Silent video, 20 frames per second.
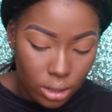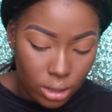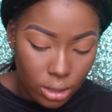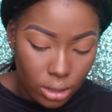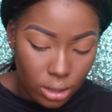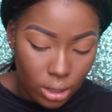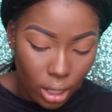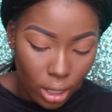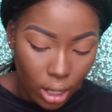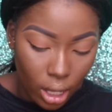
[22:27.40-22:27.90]

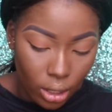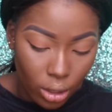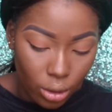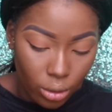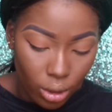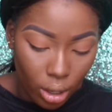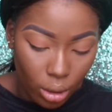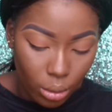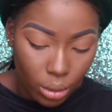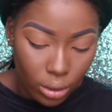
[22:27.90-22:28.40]
So, and you
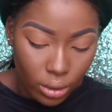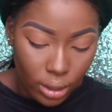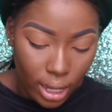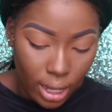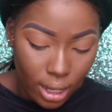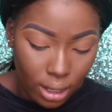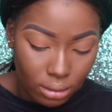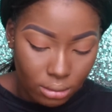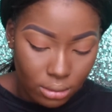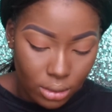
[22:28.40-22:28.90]
don't want
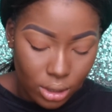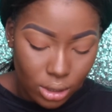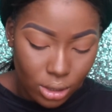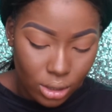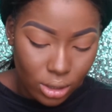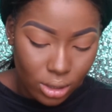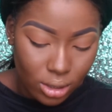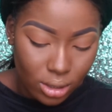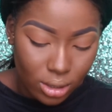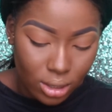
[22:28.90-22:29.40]
that
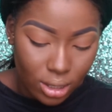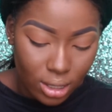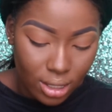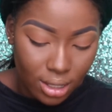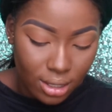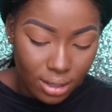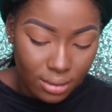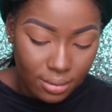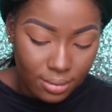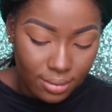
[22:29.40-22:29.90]
because, you
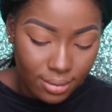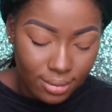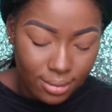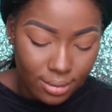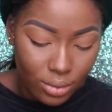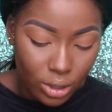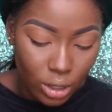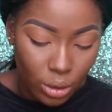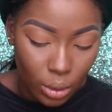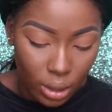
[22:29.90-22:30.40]
know,
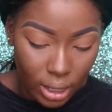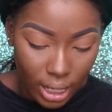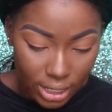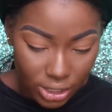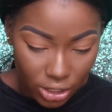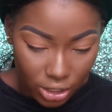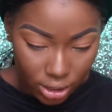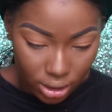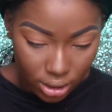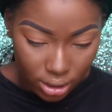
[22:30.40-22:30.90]
you want
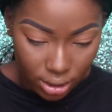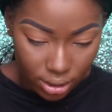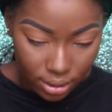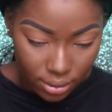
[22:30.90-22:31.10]
lashes.